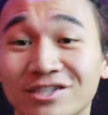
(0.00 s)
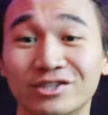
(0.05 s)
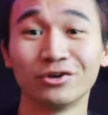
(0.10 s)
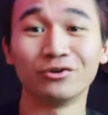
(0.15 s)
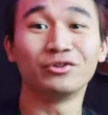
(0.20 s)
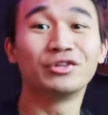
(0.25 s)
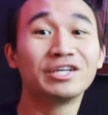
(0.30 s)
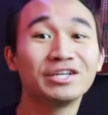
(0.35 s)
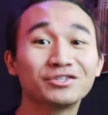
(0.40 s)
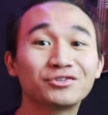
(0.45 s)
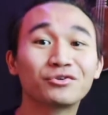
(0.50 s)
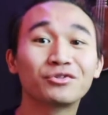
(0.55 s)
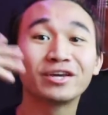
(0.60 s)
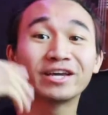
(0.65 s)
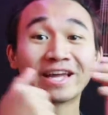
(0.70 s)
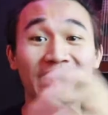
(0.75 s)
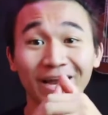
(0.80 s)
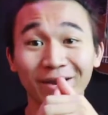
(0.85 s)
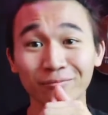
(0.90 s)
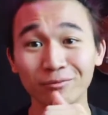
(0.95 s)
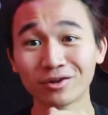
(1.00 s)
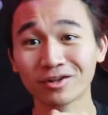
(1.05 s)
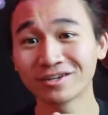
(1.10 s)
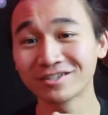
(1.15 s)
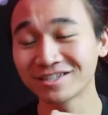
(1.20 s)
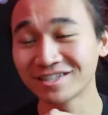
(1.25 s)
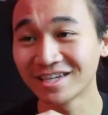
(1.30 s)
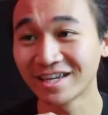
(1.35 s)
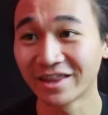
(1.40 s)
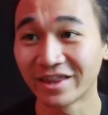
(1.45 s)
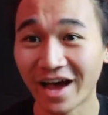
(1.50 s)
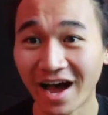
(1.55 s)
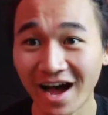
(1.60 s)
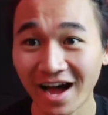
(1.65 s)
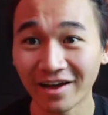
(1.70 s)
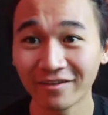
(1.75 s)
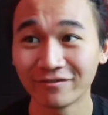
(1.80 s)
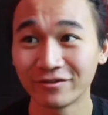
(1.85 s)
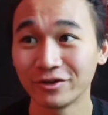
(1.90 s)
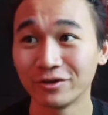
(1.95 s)
So these are the cameras that
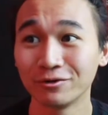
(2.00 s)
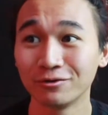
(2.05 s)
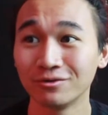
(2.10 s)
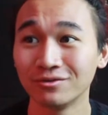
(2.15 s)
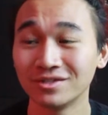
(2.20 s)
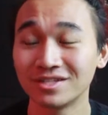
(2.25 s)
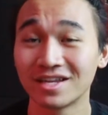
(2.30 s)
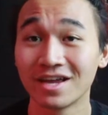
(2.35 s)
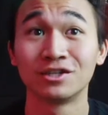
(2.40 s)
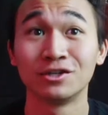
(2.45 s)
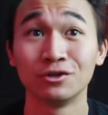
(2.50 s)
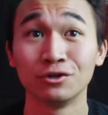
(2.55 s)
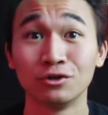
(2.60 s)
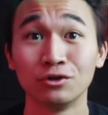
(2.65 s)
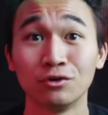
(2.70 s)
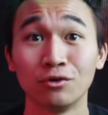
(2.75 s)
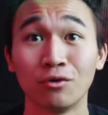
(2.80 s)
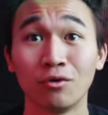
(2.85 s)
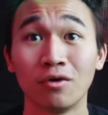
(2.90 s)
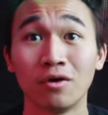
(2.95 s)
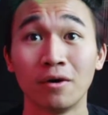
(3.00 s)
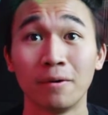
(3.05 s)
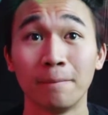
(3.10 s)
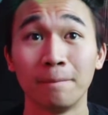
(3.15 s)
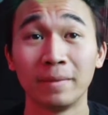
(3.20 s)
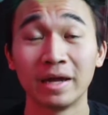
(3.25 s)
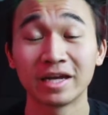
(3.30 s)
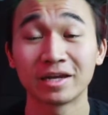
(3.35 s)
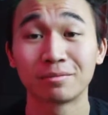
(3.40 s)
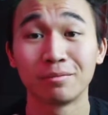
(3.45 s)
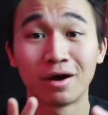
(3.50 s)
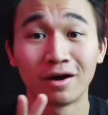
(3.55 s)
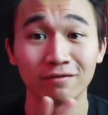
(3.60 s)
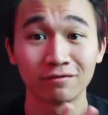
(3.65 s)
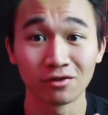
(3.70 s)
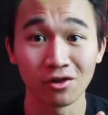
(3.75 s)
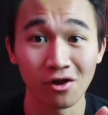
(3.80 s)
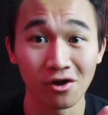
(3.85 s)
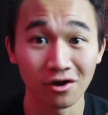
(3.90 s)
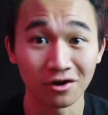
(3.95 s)
I've used to make my
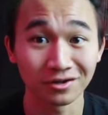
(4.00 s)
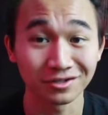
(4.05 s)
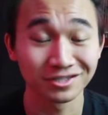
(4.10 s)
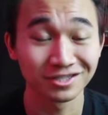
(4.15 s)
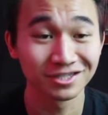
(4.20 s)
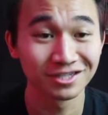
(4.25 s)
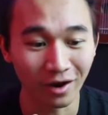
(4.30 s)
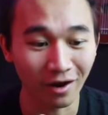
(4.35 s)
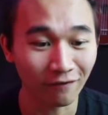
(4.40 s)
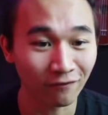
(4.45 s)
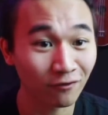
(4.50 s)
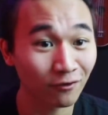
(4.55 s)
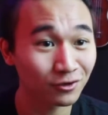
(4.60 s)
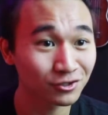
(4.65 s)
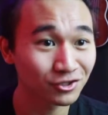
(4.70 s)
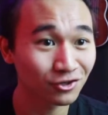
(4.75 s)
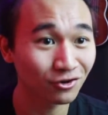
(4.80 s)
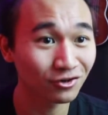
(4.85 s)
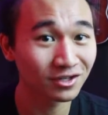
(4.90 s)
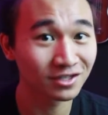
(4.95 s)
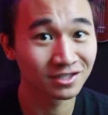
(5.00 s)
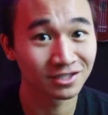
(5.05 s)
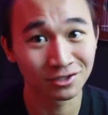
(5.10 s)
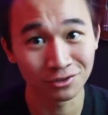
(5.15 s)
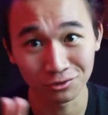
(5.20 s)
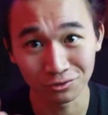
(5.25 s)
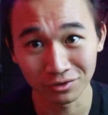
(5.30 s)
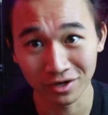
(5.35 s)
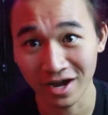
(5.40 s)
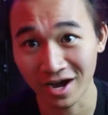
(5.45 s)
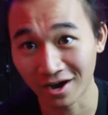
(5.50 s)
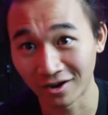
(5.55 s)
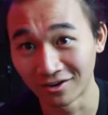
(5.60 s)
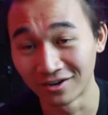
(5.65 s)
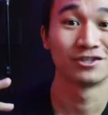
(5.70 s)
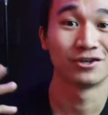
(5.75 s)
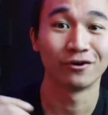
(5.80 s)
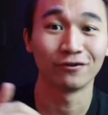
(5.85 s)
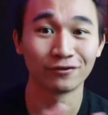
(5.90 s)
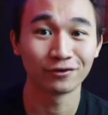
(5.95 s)
vlogs. When I first started to now.
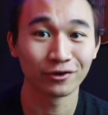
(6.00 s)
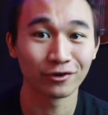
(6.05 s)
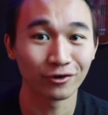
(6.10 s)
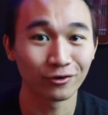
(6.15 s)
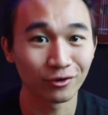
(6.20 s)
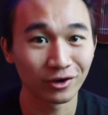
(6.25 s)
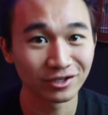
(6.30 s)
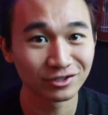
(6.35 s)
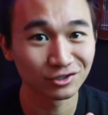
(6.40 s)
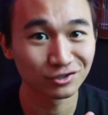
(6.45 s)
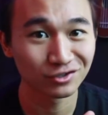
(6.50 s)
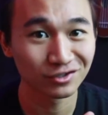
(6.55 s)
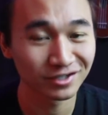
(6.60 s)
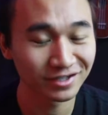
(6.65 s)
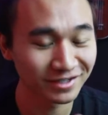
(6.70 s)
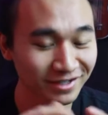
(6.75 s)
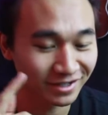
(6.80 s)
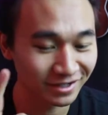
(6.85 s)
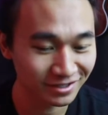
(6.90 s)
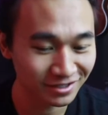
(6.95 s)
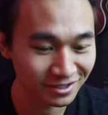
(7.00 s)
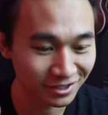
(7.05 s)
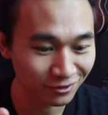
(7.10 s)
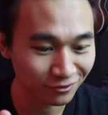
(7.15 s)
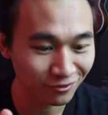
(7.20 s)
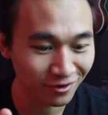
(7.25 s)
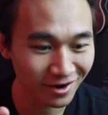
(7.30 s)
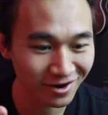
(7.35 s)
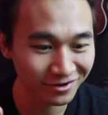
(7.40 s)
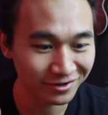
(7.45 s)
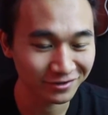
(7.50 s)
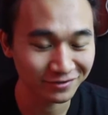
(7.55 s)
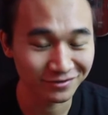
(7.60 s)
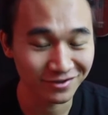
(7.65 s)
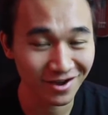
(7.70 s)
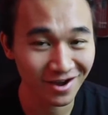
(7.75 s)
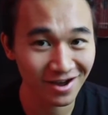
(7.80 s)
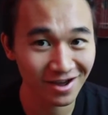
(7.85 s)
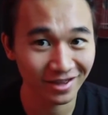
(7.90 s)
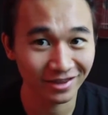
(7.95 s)
So if you're interested, stick around. If
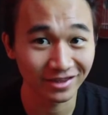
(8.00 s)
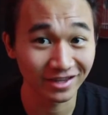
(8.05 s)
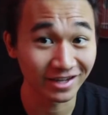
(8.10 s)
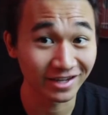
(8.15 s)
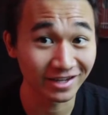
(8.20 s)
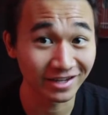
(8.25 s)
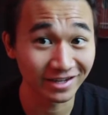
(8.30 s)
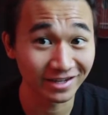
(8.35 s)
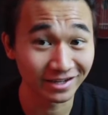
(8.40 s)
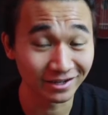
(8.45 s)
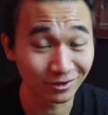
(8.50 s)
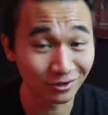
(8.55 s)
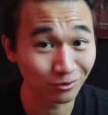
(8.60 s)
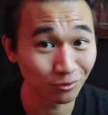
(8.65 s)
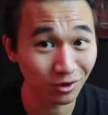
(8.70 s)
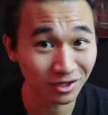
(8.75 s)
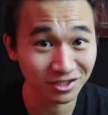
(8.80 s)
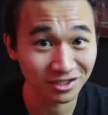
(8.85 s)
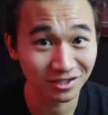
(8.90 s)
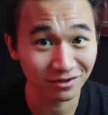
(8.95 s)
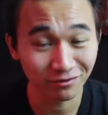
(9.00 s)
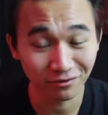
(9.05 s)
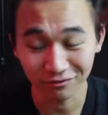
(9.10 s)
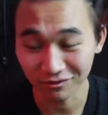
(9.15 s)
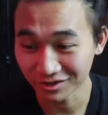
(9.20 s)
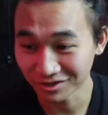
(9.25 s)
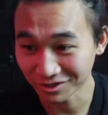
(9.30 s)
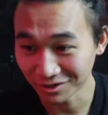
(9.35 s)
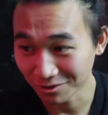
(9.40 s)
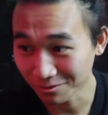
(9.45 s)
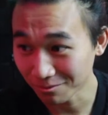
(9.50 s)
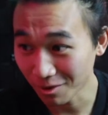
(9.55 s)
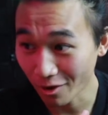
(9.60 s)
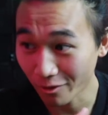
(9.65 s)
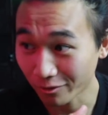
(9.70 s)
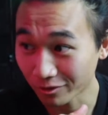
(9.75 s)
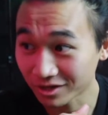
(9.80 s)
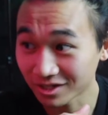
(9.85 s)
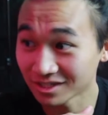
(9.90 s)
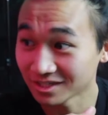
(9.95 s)
not, then watch a different video,
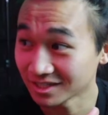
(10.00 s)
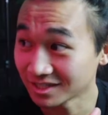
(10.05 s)
bro.